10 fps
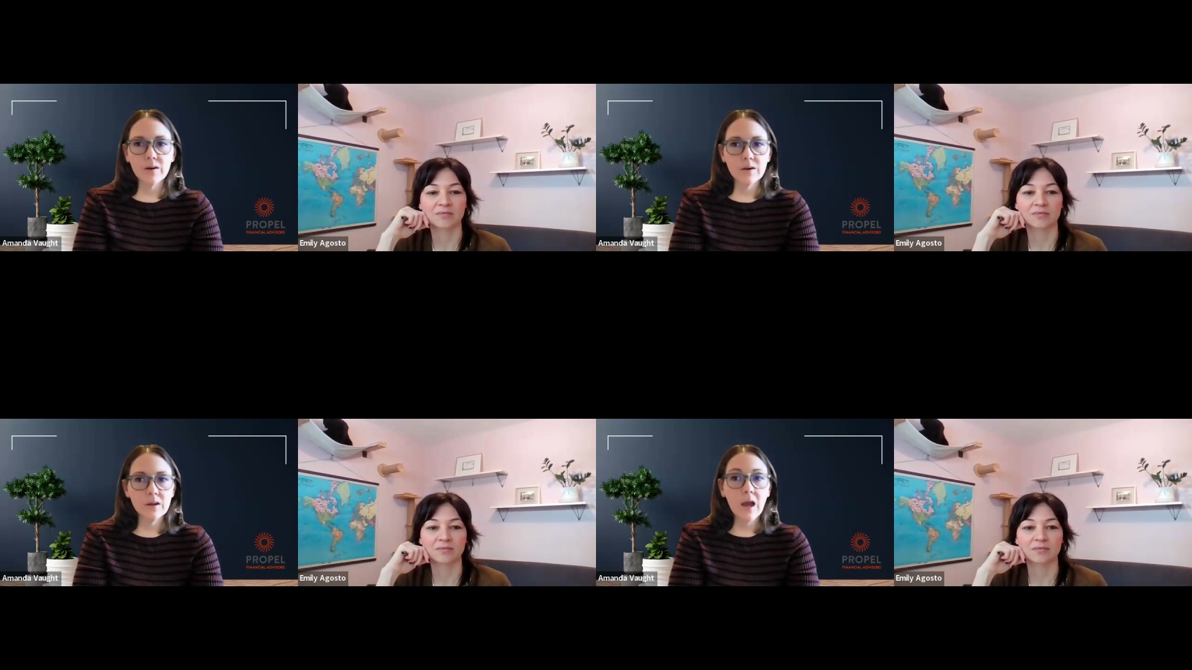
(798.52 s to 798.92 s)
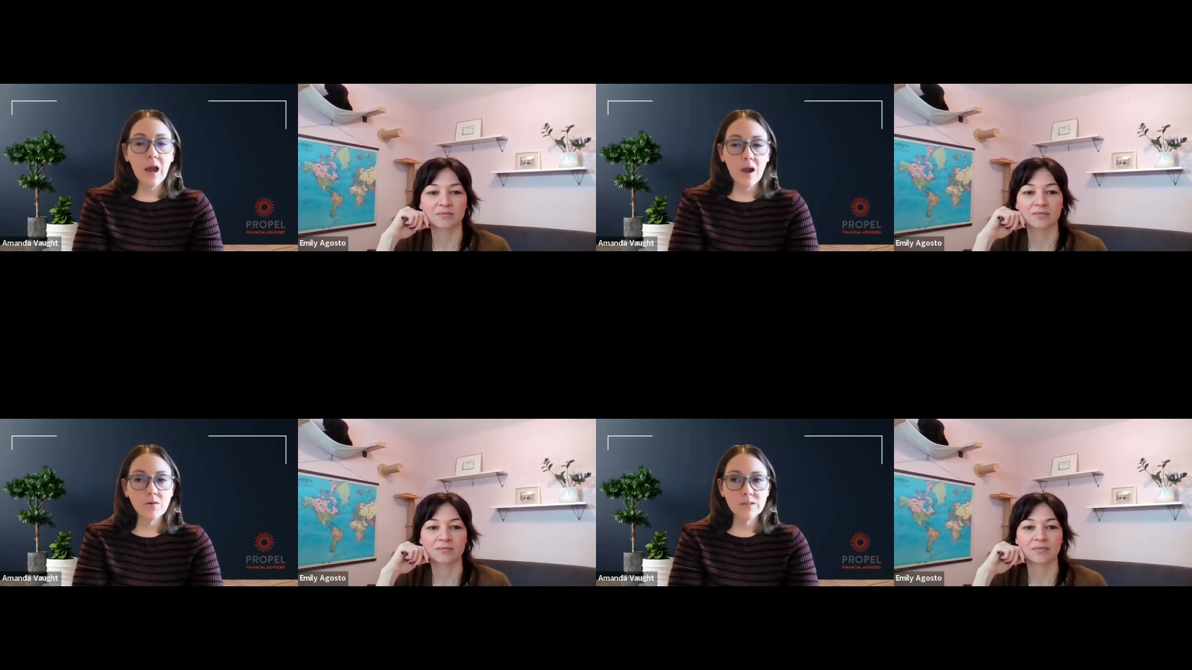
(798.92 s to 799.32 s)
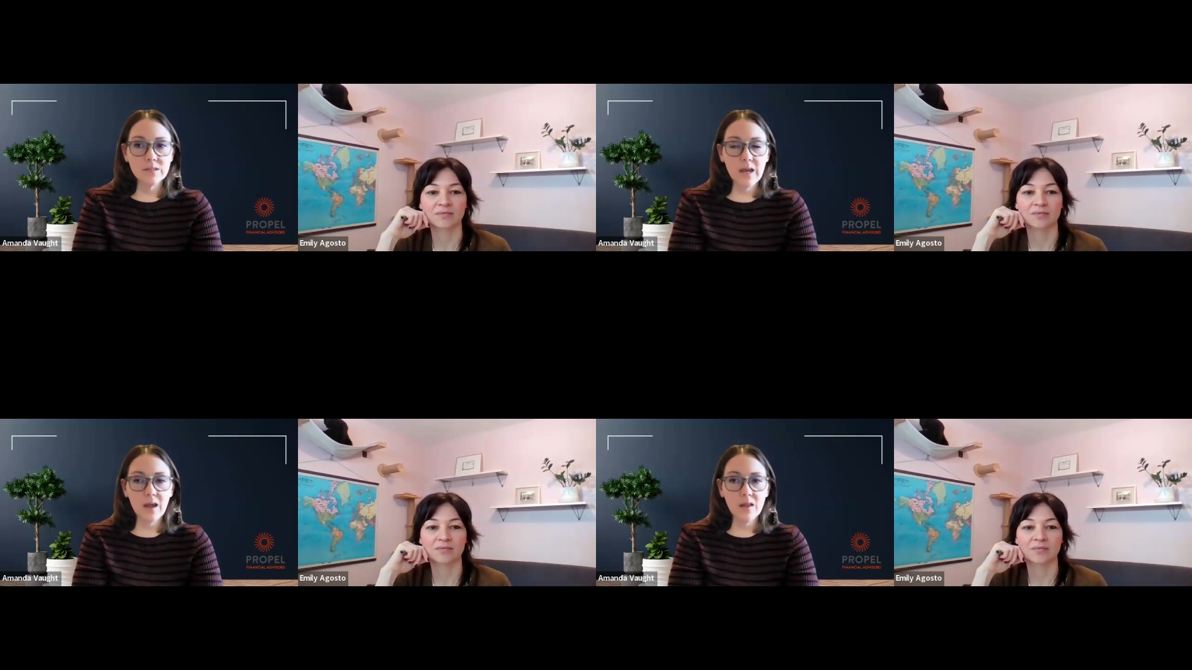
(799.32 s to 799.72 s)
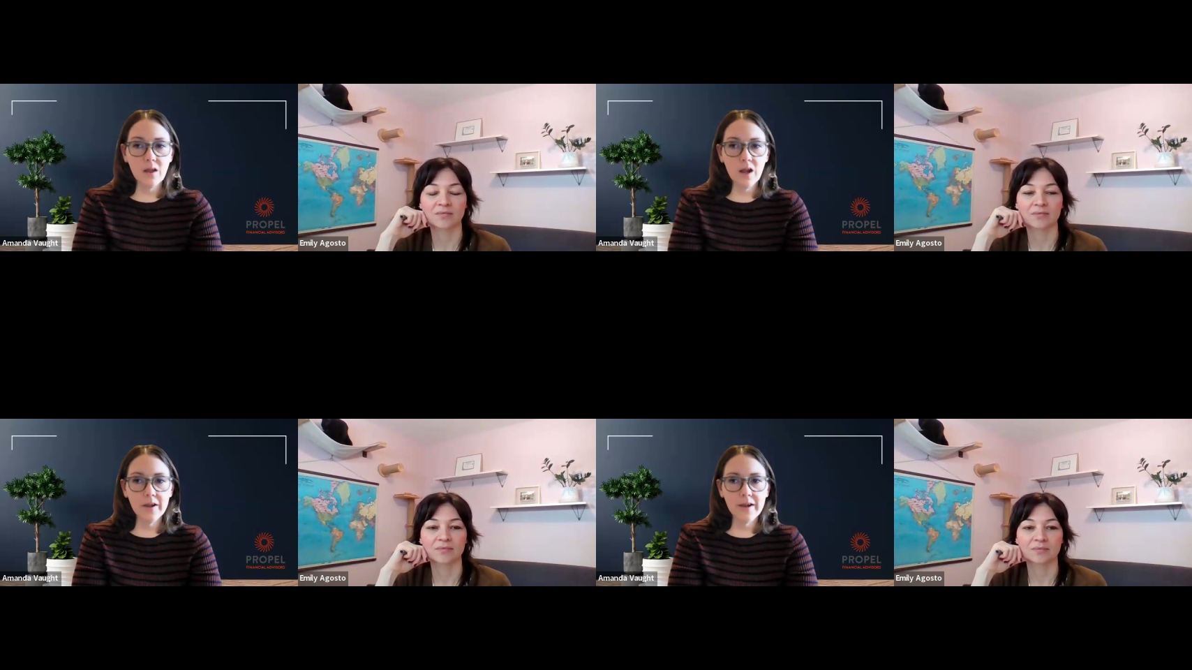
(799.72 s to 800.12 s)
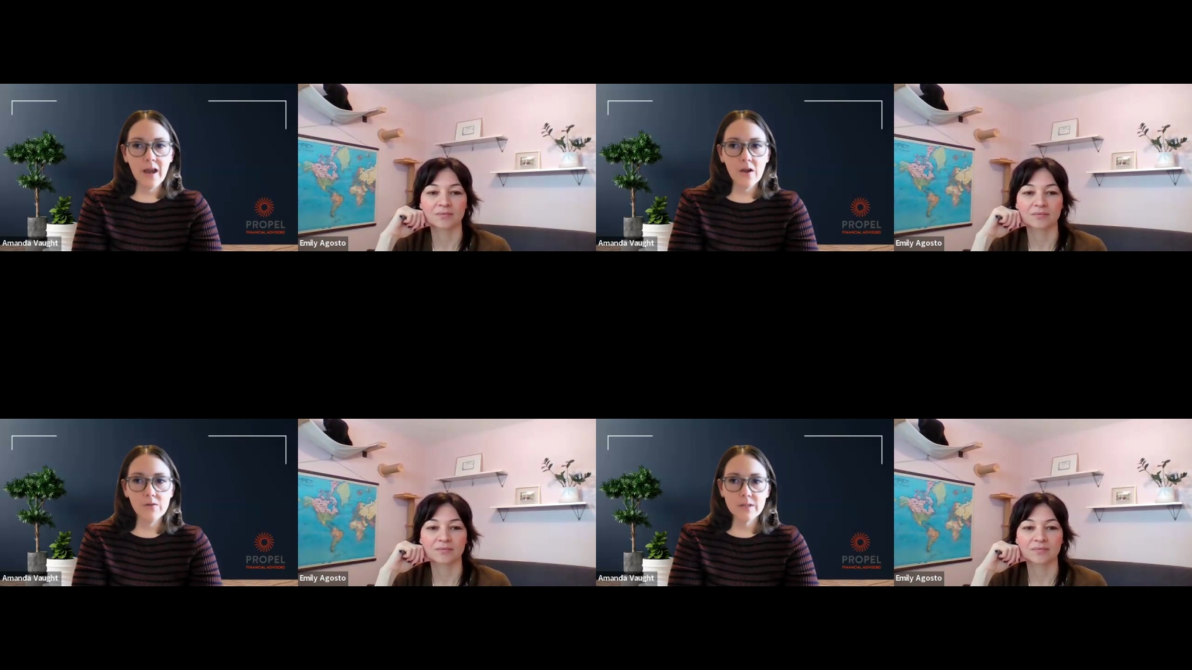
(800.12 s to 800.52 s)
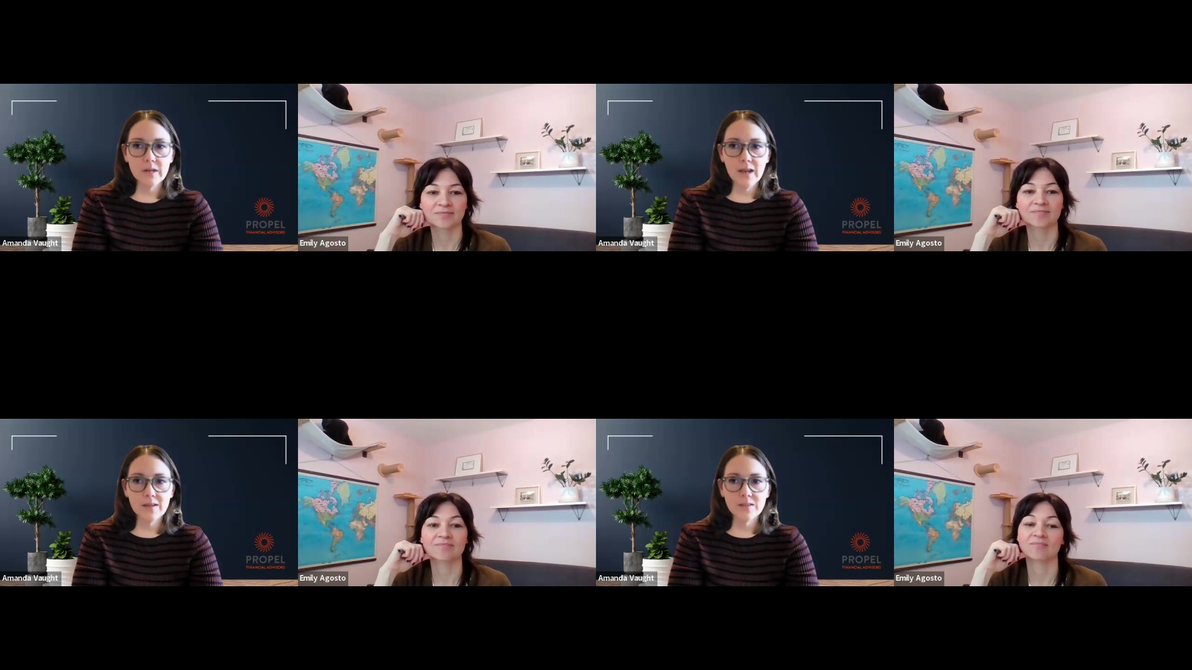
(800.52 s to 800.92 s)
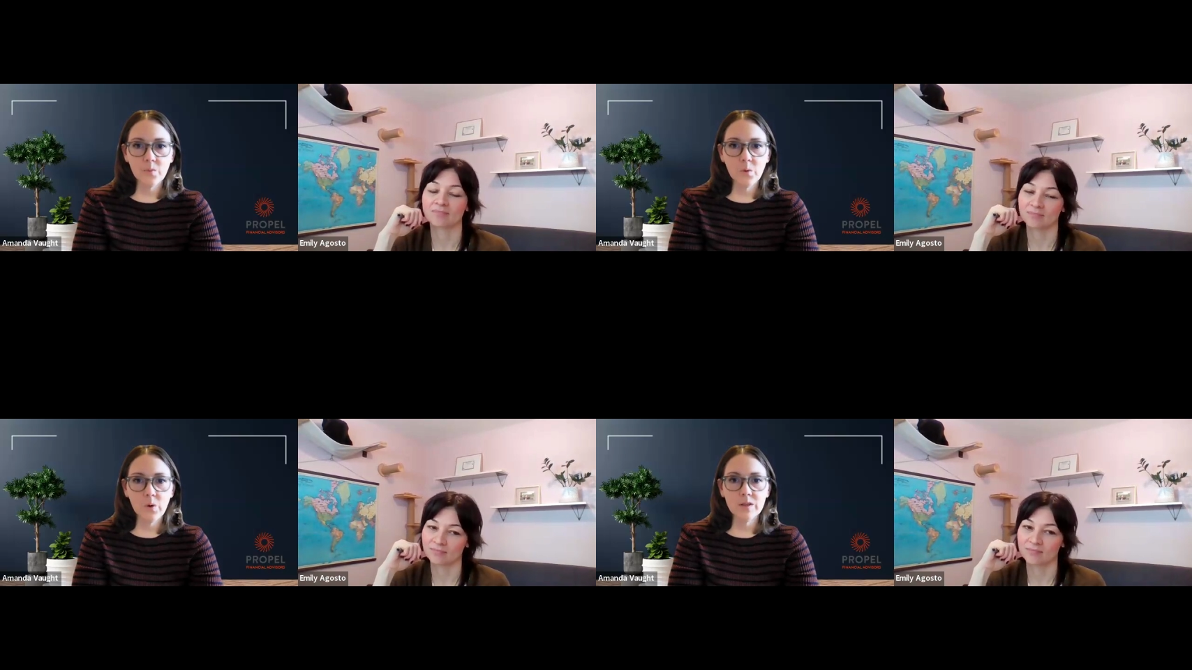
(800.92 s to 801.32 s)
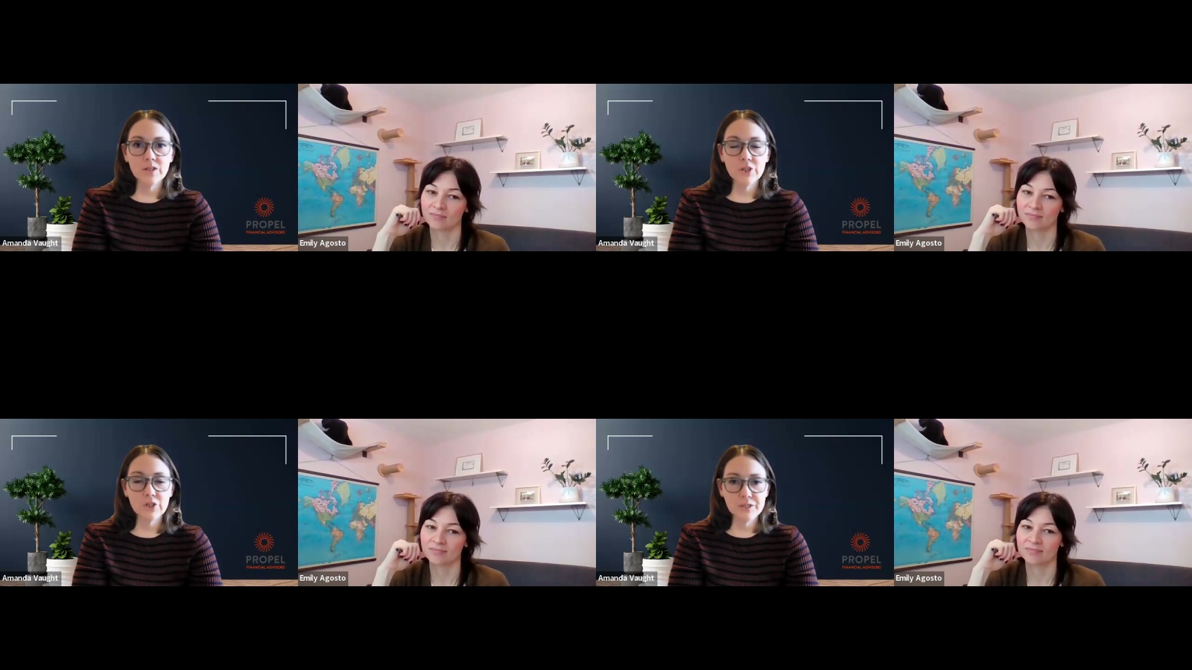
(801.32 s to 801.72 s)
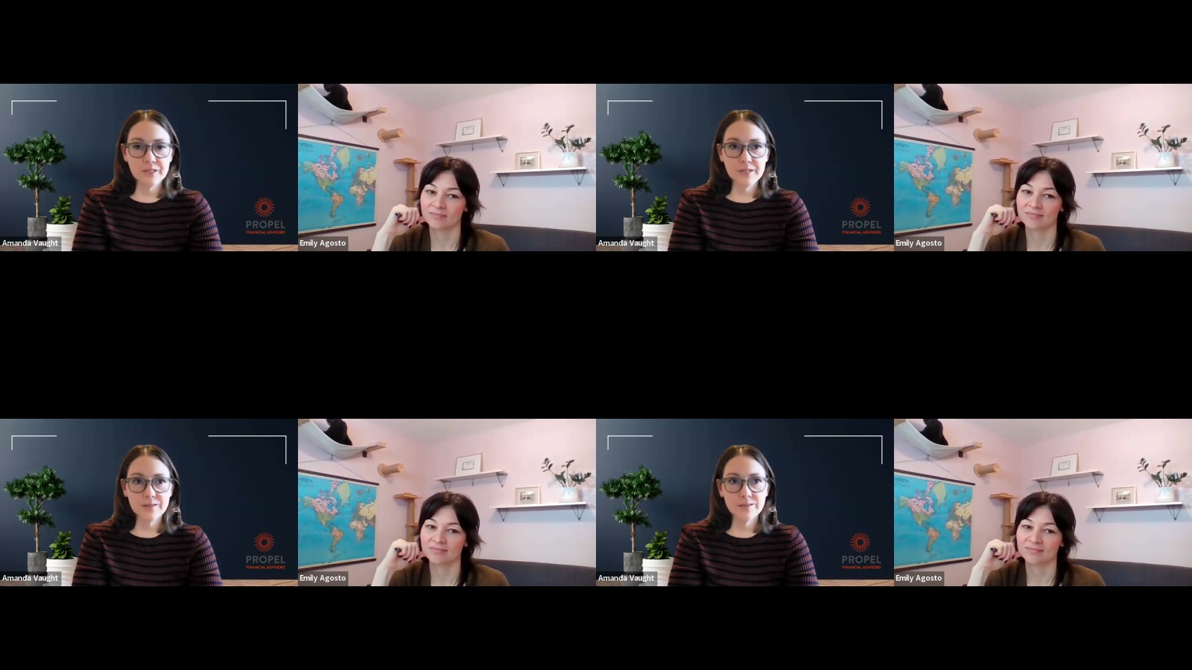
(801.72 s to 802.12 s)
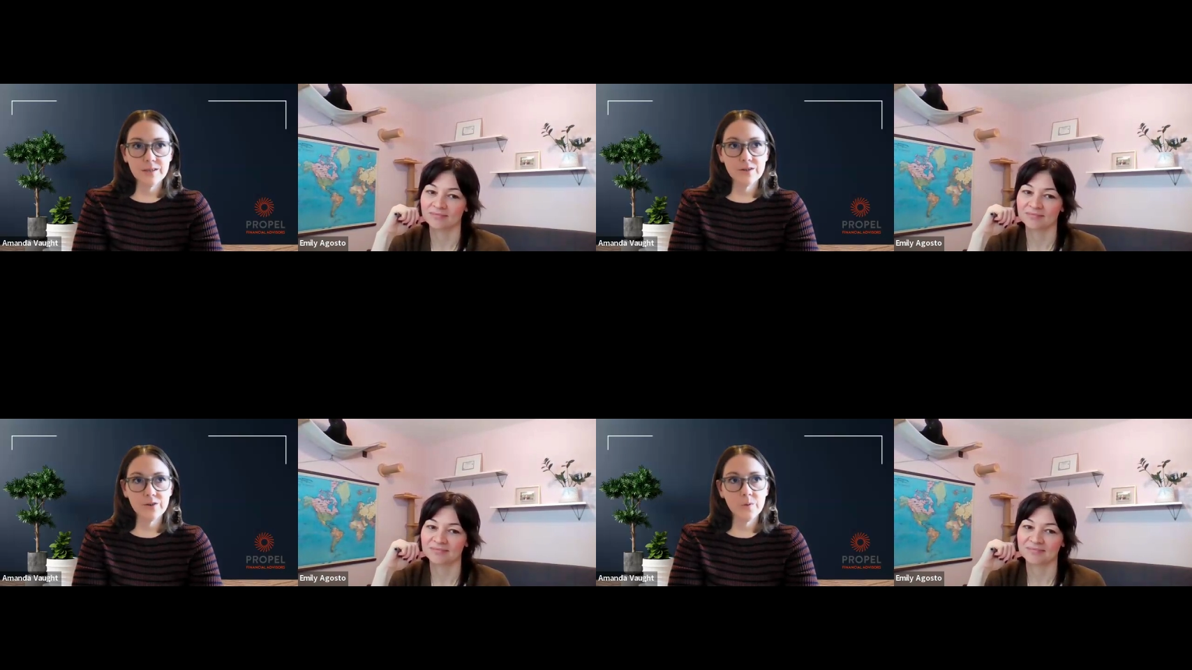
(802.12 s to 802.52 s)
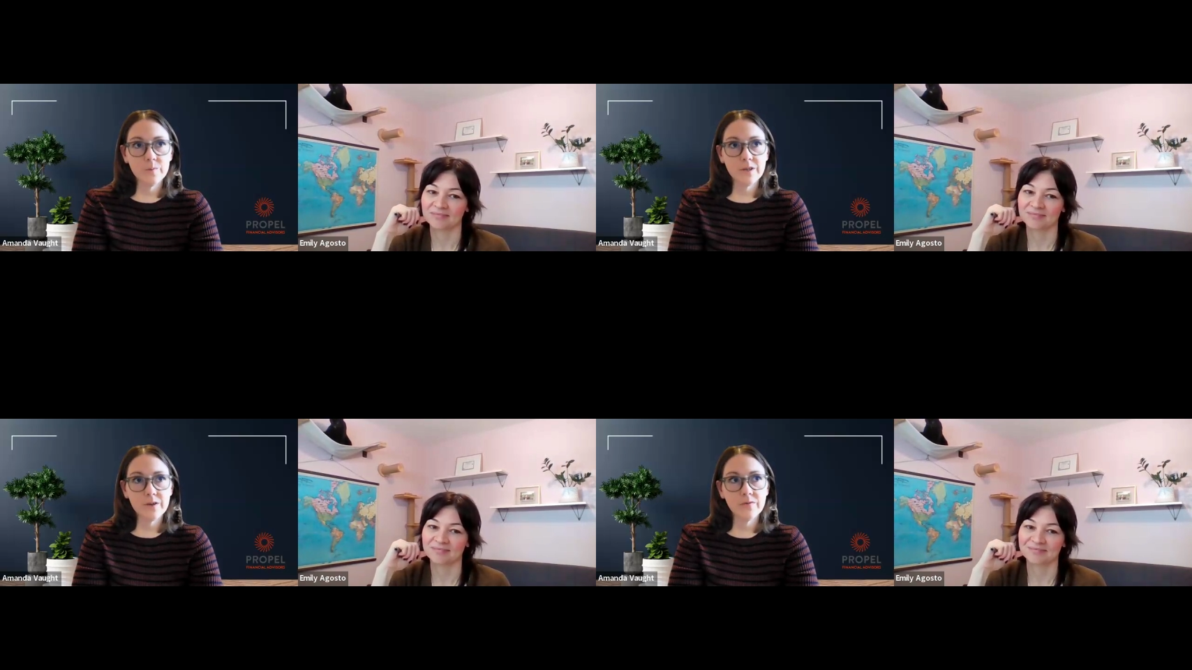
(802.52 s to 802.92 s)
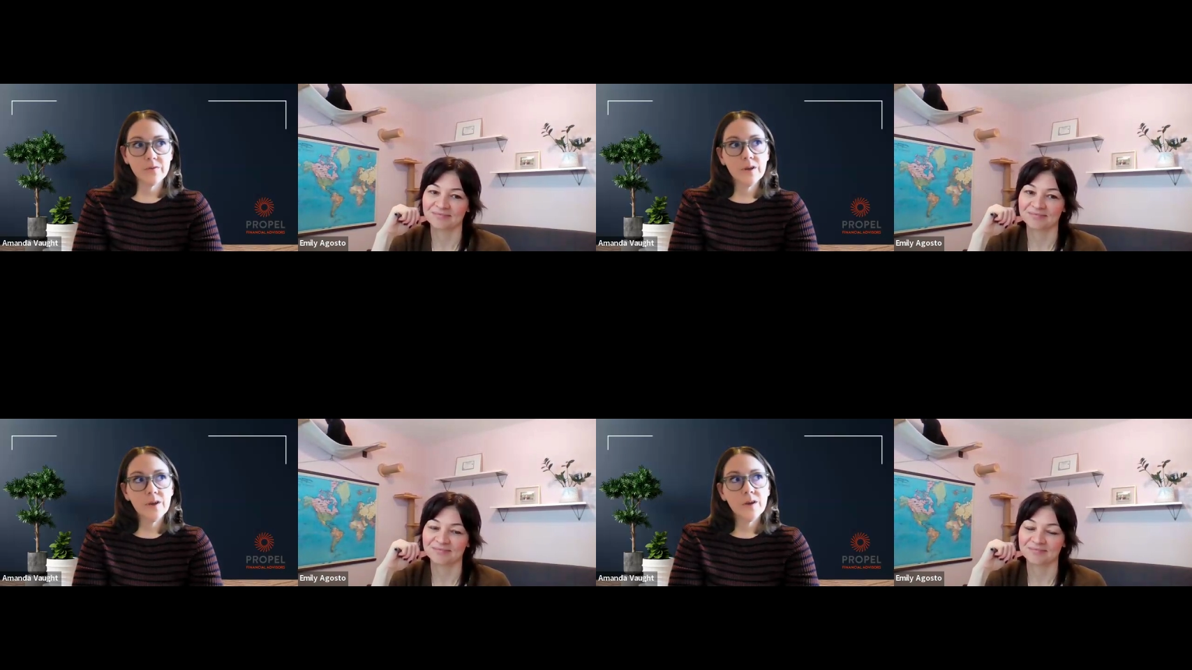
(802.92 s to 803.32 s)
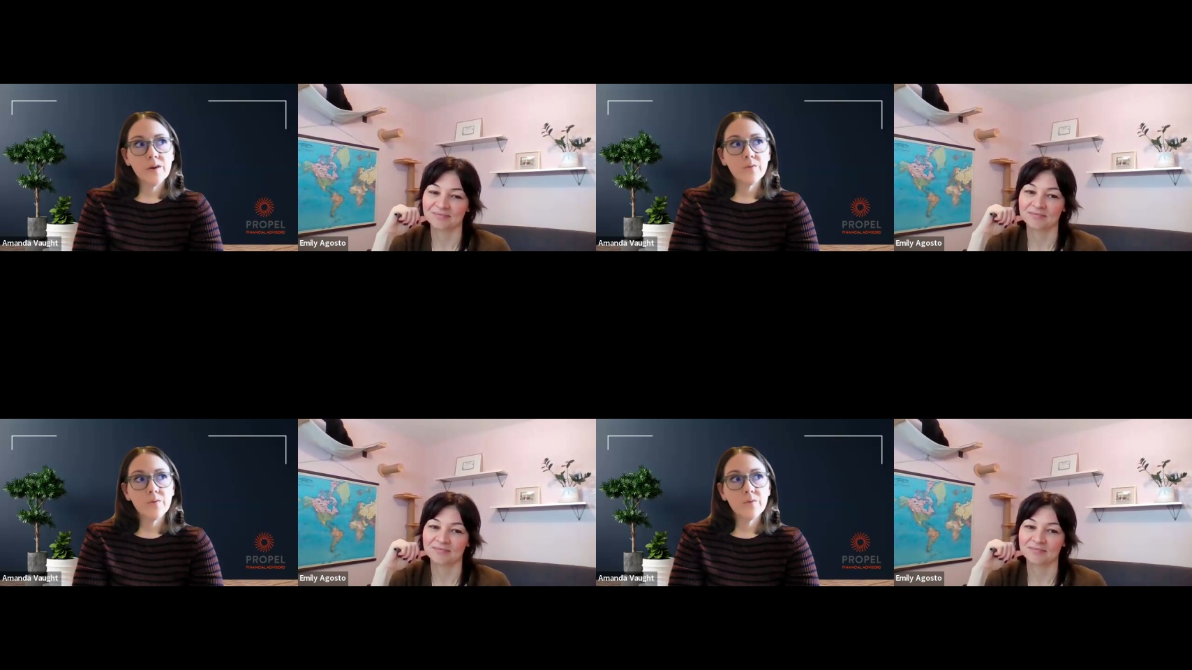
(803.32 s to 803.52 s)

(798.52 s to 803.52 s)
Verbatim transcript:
Speaker 1: about how to sell a haunted house that has some more logistics in terms of